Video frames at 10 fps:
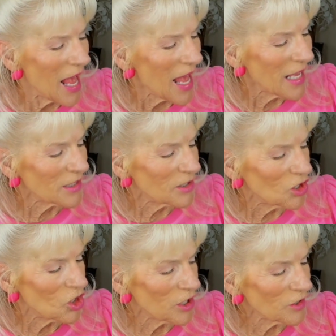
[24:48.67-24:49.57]
And
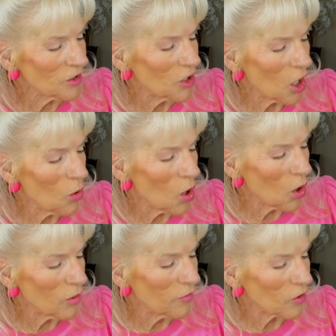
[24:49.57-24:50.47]
just go
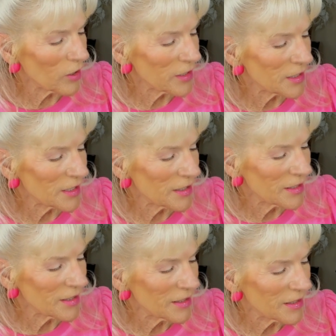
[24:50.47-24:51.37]
over it
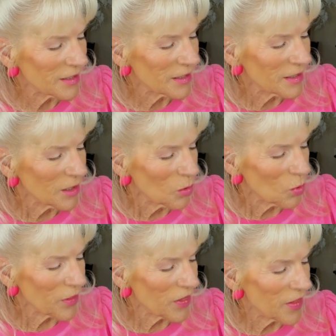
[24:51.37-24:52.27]

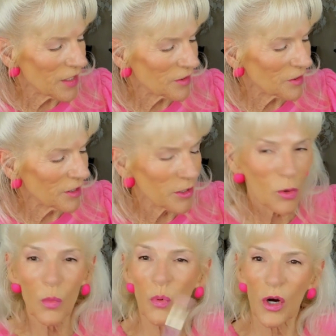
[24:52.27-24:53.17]
with this
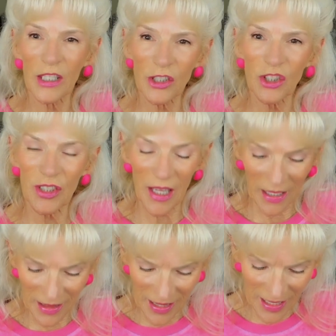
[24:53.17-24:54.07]
little brush
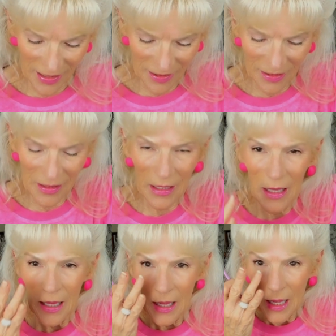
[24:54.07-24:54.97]
like this,
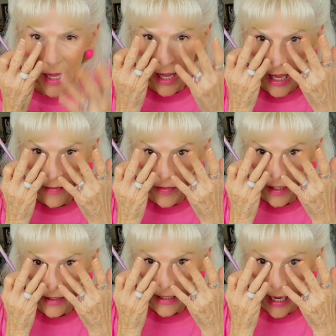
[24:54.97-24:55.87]
and
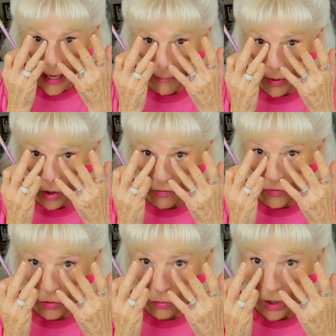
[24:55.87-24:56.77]
then tap
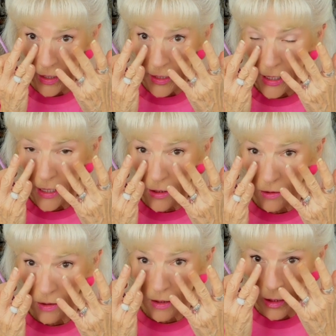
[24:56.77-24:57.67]
over right
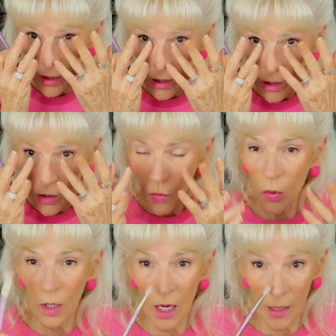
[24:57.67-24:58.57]
here
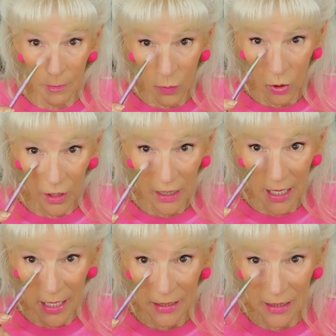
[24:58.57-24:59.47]
where I put
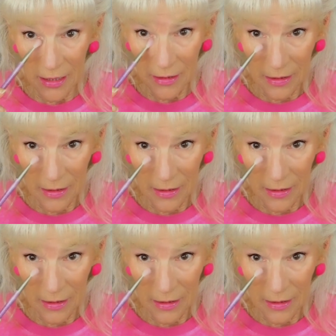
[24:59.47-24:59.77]
that